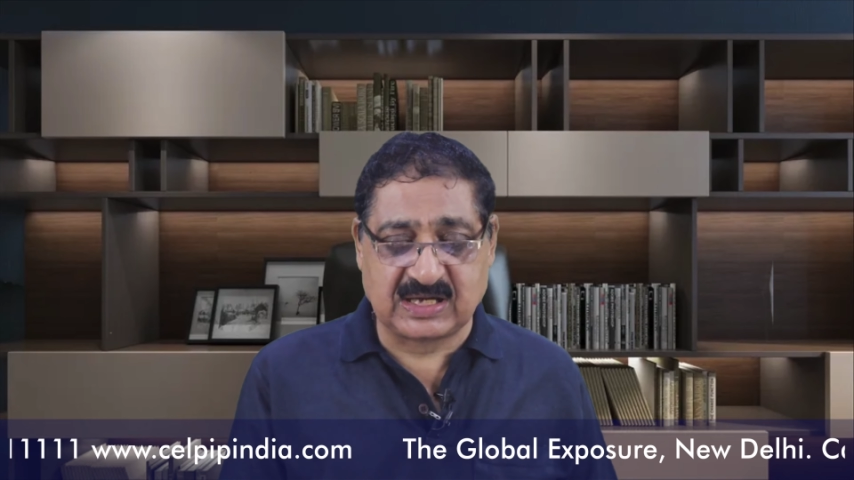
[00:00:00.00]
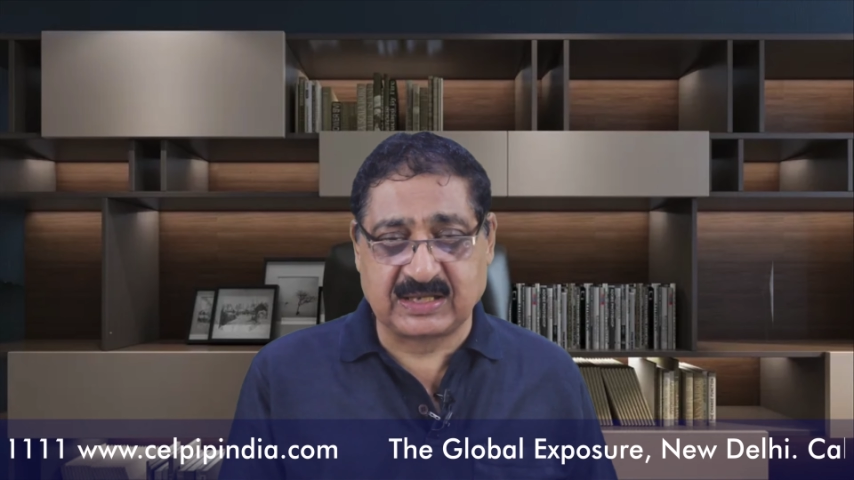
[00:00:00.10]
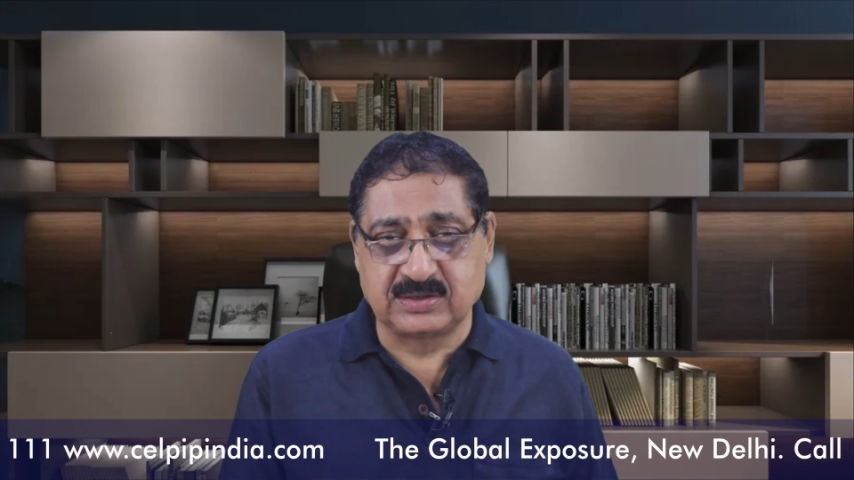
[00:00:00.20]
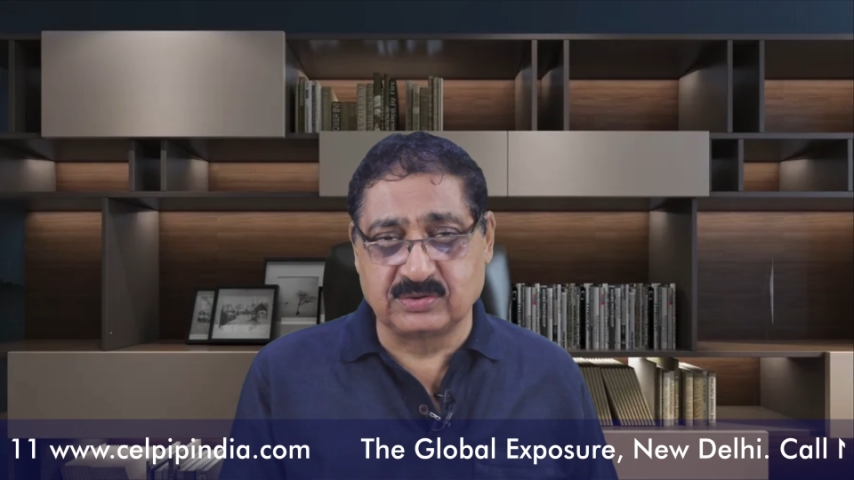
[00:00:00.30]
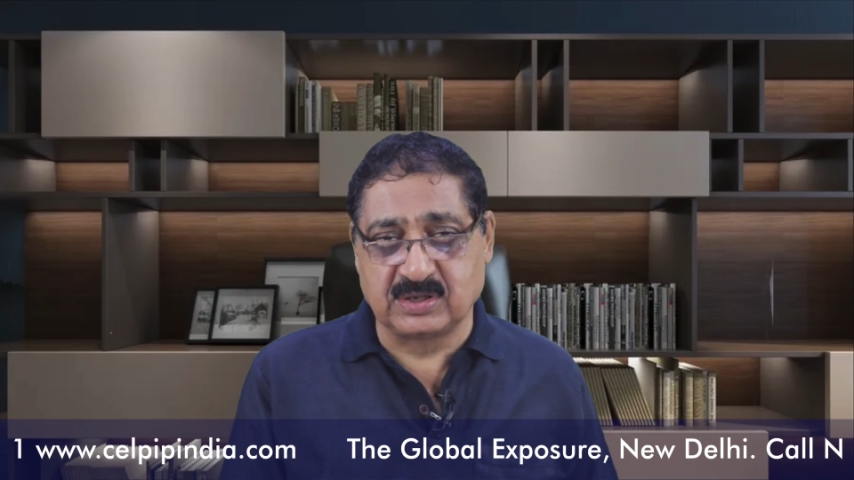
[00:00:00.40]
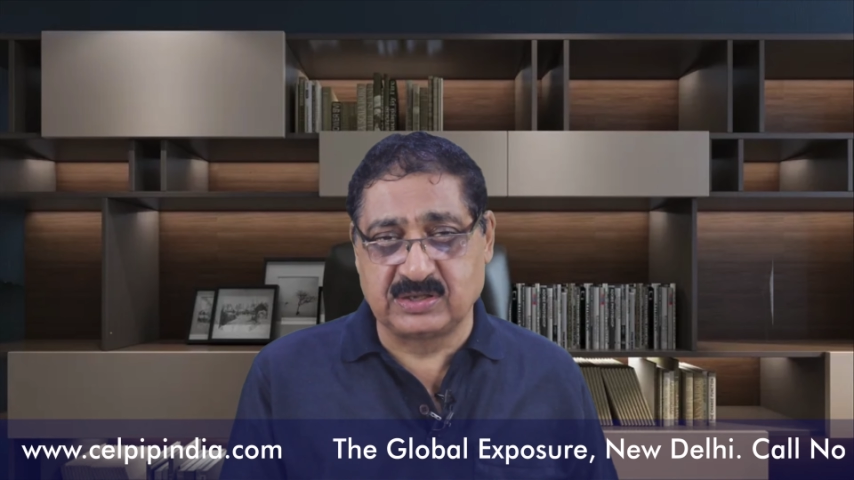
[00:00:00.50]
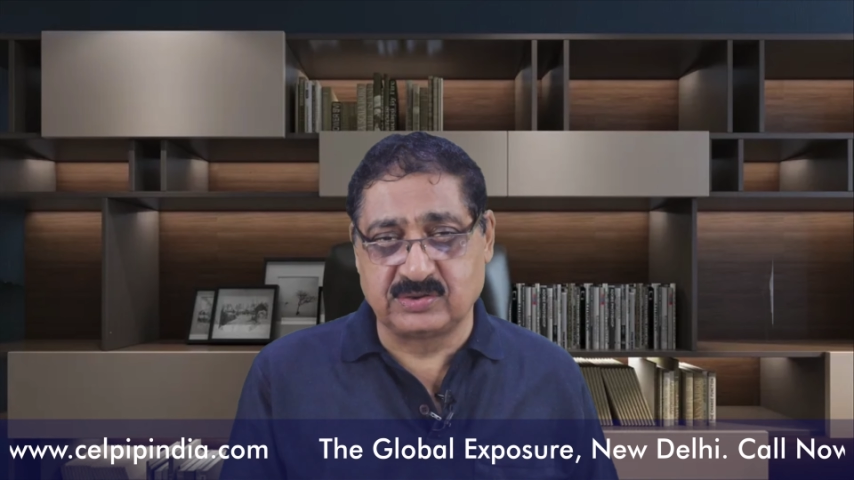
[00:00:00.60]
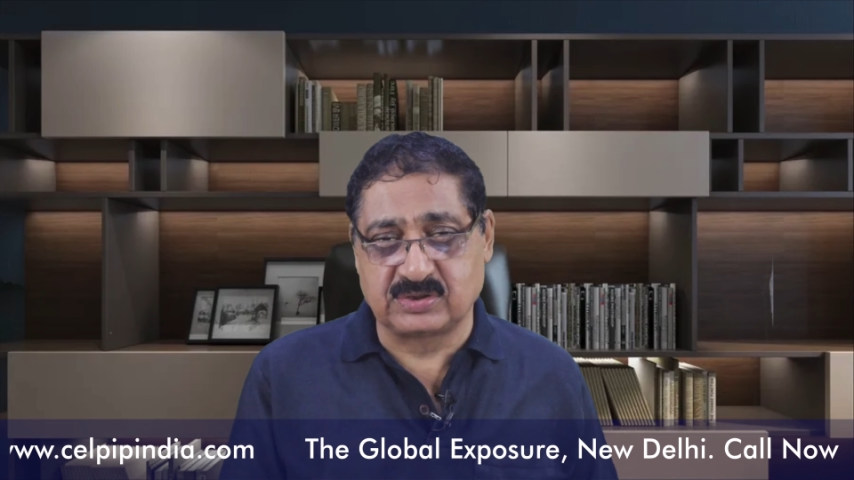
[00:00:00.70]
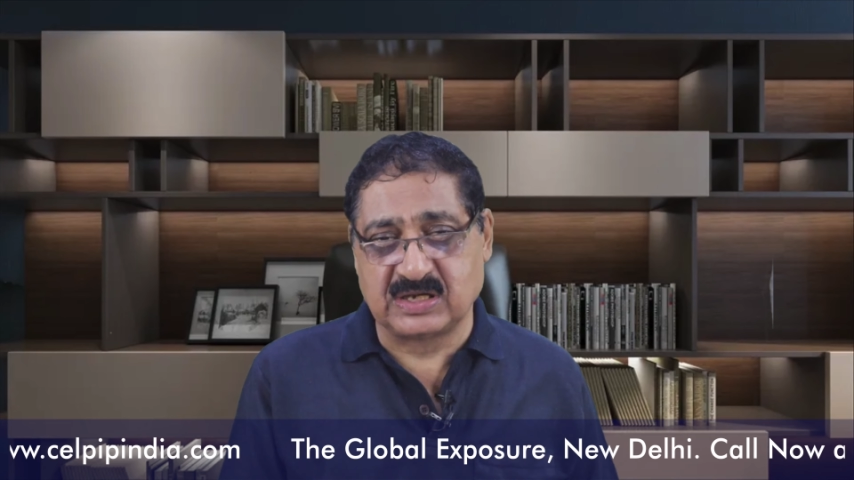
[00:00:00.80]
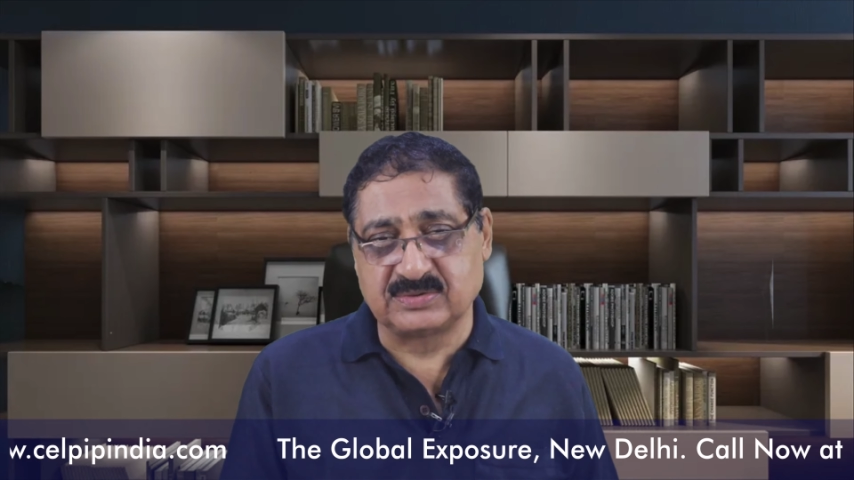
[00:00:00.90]
like you can
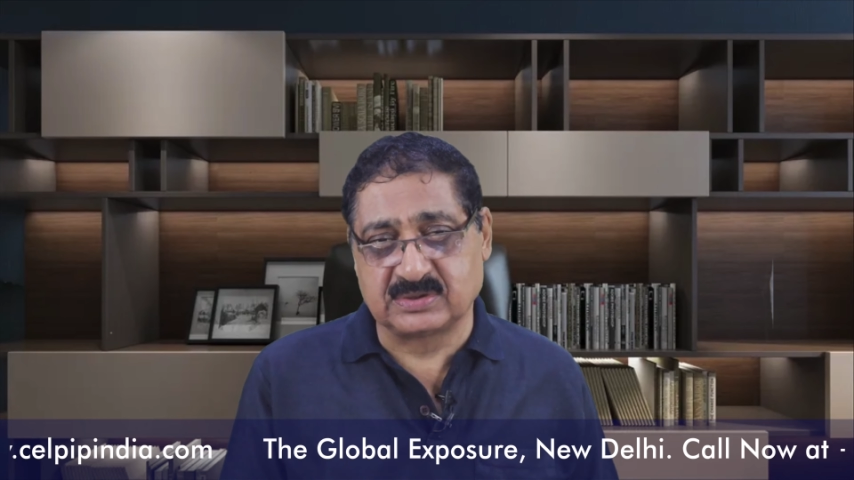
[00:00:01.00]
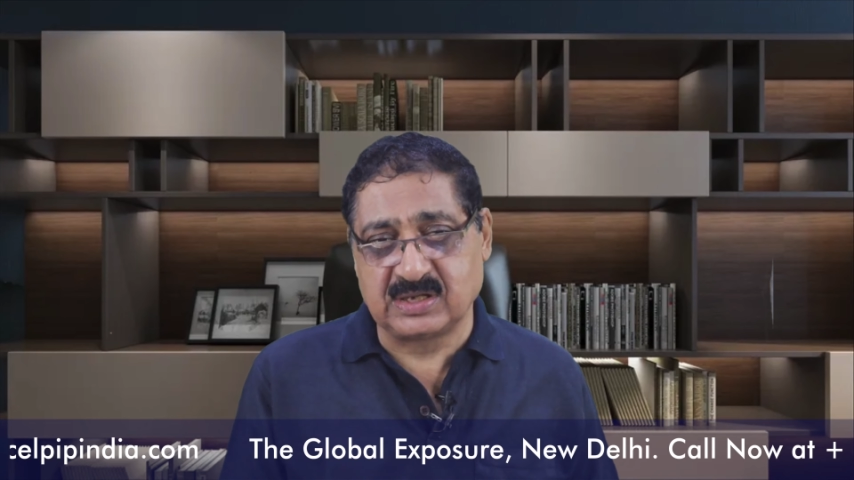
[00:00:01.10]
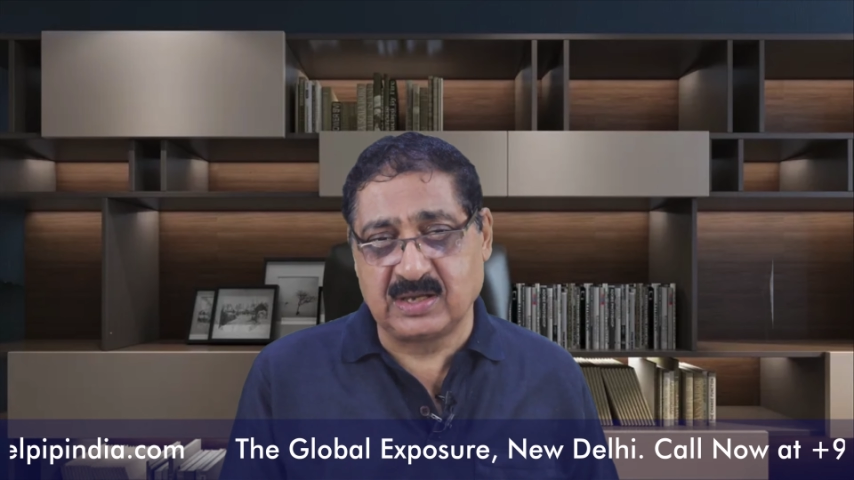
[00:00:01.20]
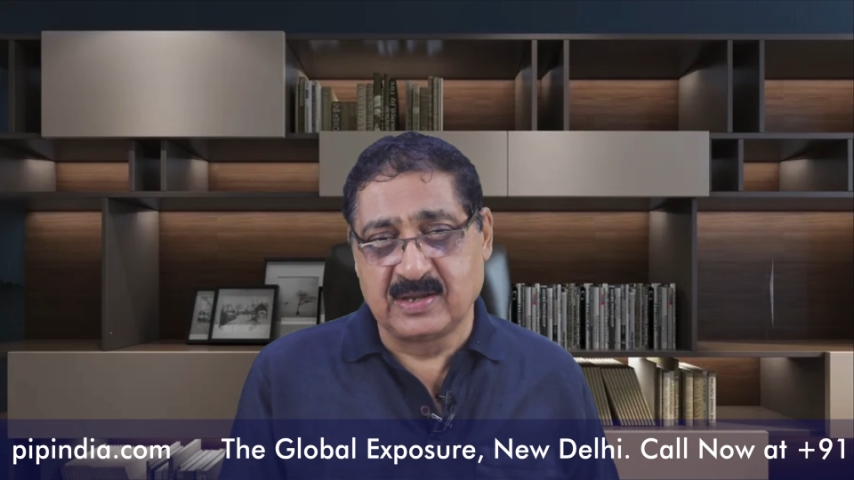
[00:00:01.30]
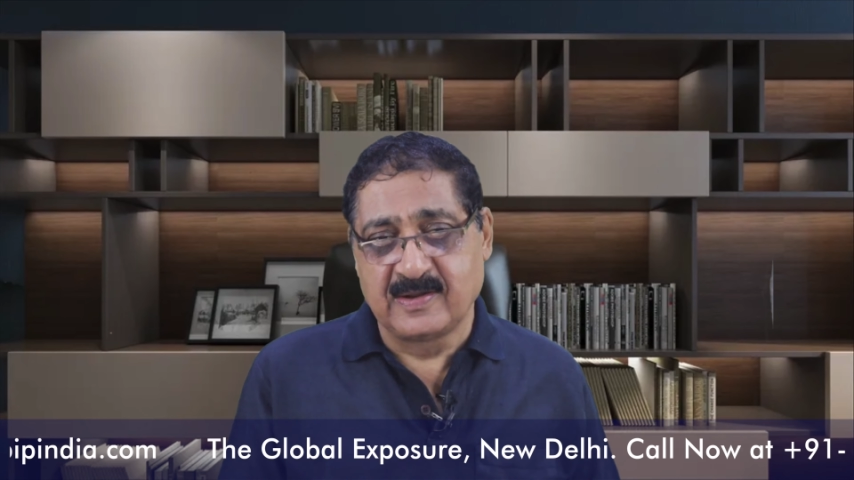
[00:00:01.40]
utilize for the